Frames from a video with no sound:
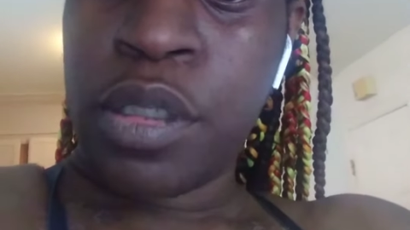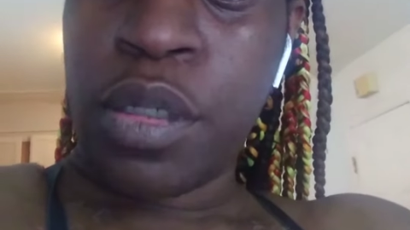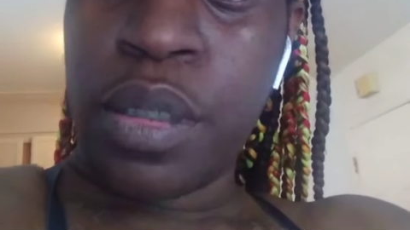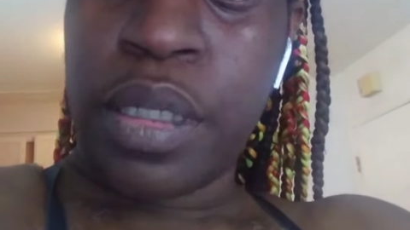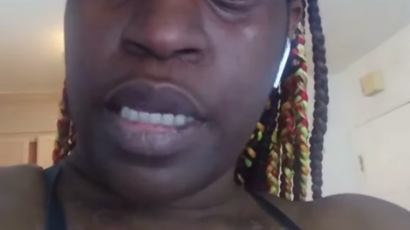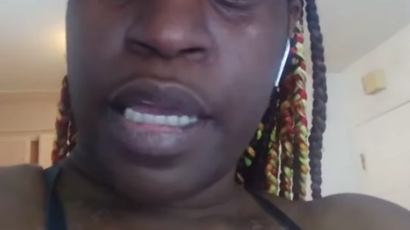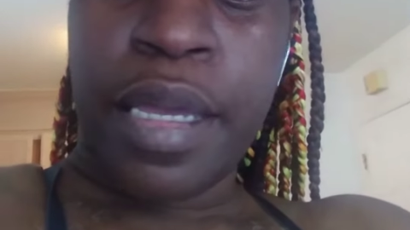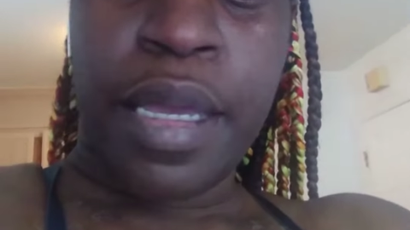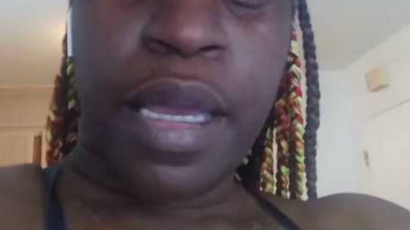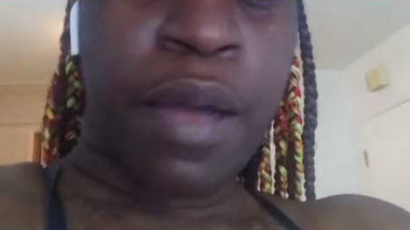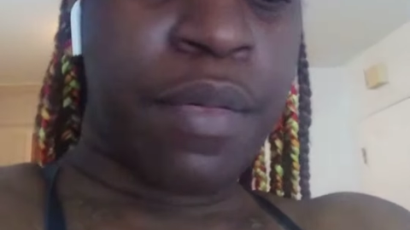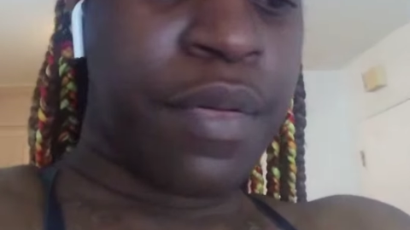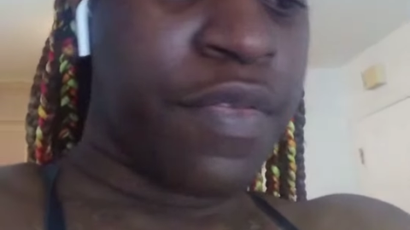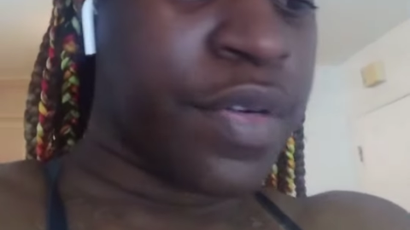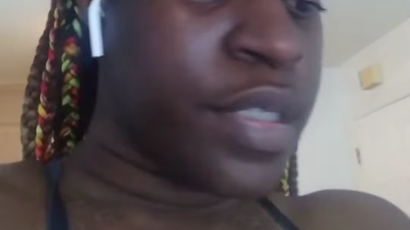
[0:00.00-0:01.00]
Okay, I
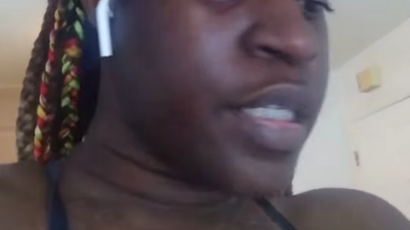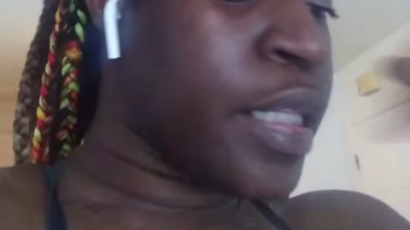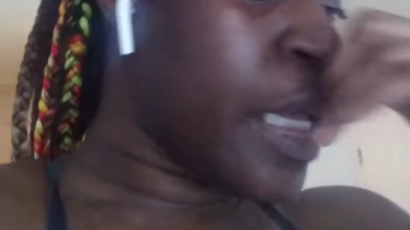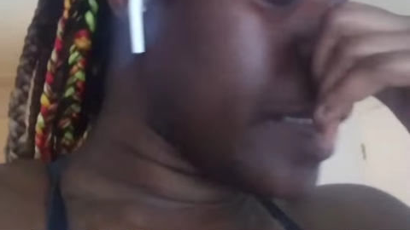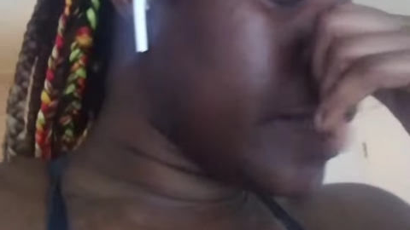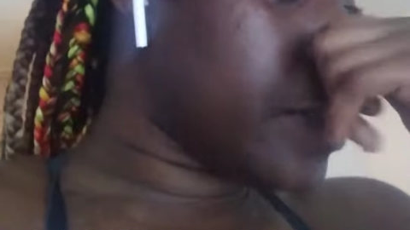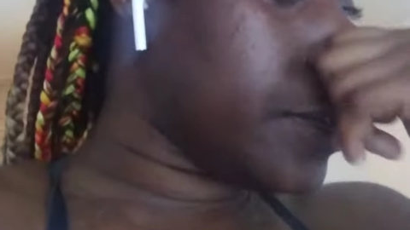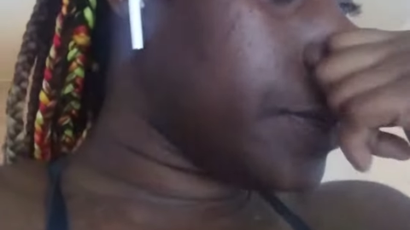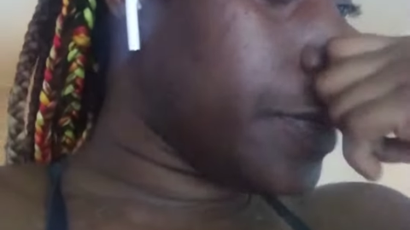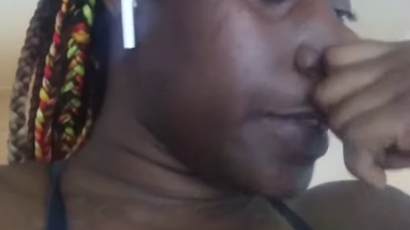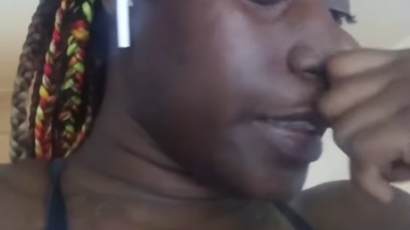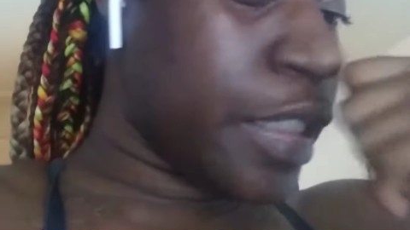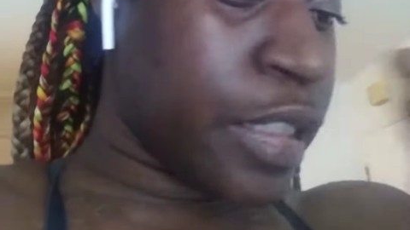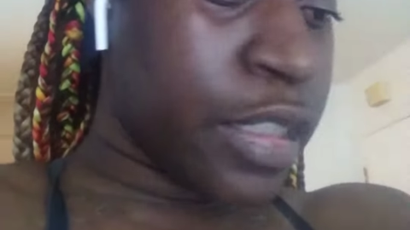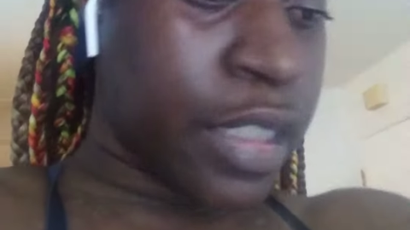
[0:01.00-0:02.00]
would really like to do
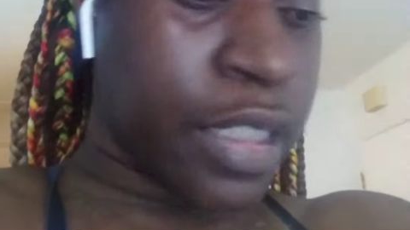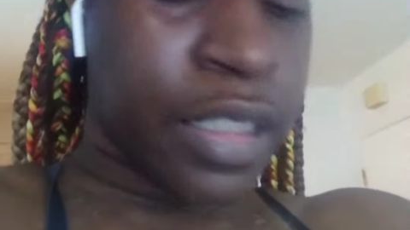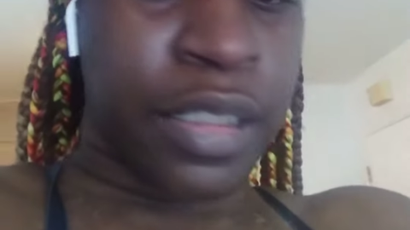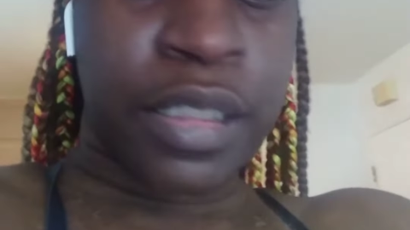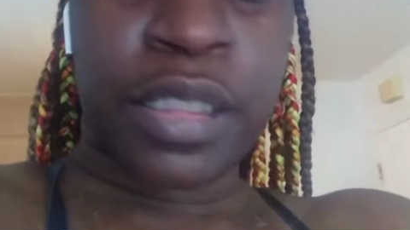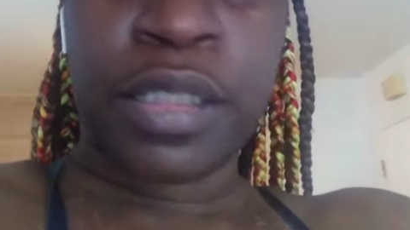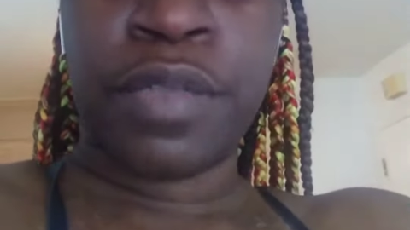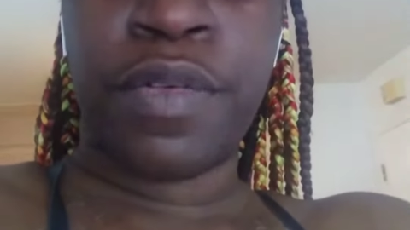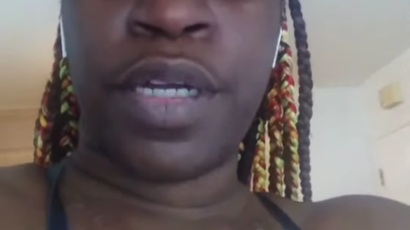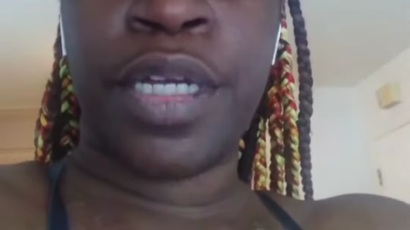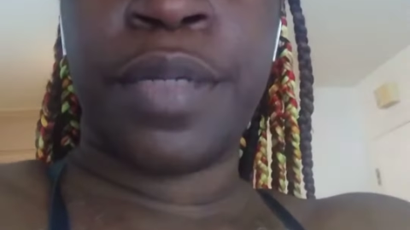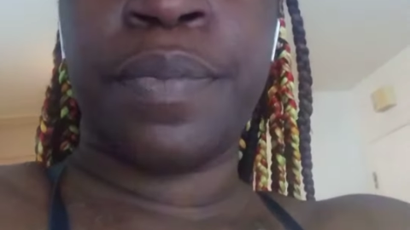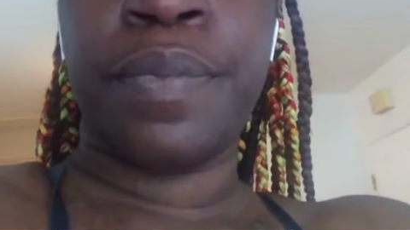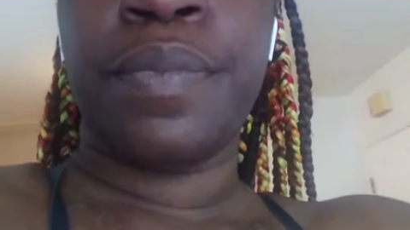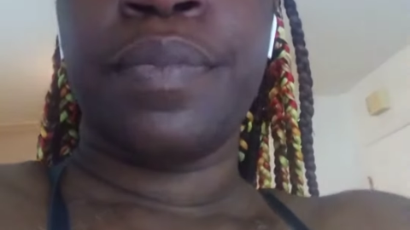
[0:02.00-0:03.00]
these things, right?